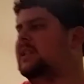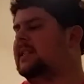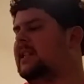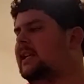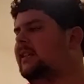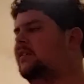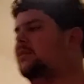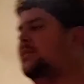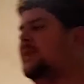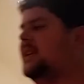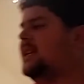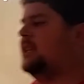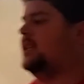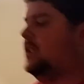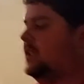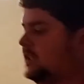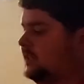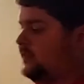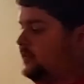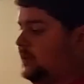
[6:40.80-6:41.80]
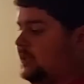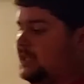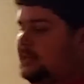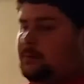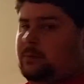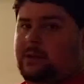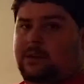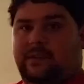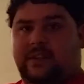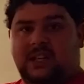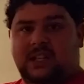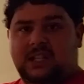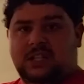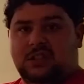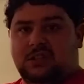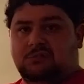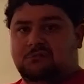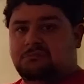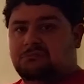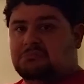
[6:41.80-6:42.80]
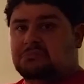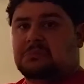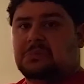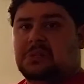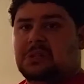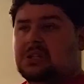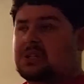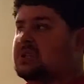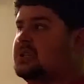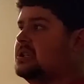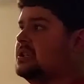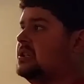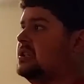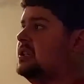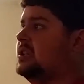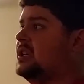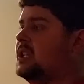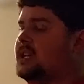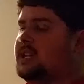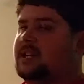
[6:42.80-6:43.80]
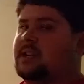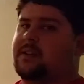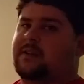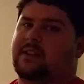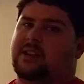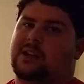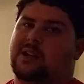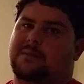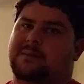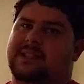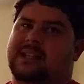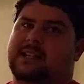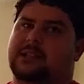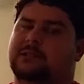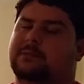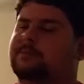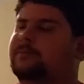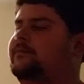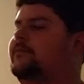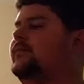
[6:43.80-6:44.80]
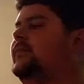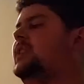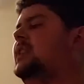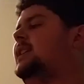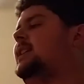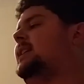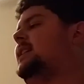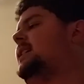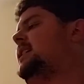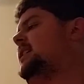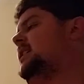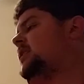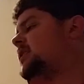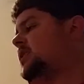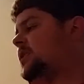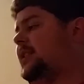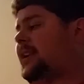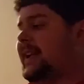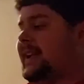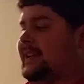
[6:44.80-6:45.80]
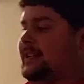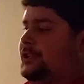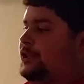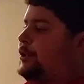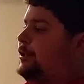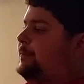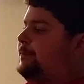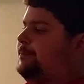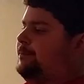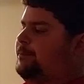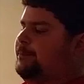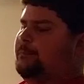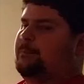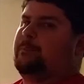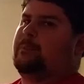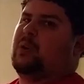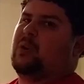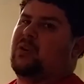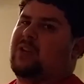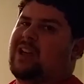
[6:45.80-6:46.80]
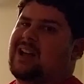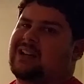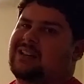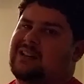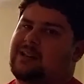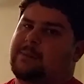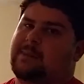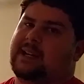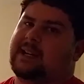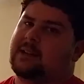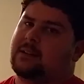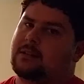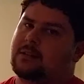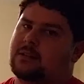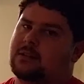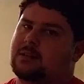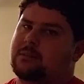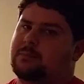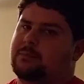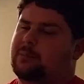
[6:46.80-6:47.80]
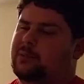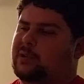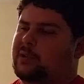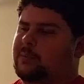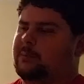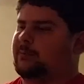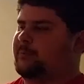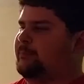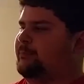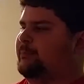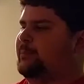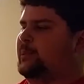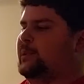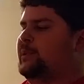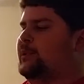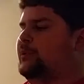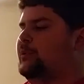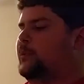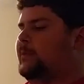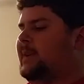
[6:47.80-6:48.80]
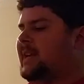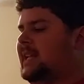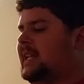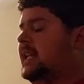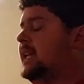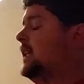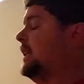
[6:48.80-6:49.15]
it's kind of a pain, because if you get one of these and nothing comes out, you can't just pull that clip out, put a new one back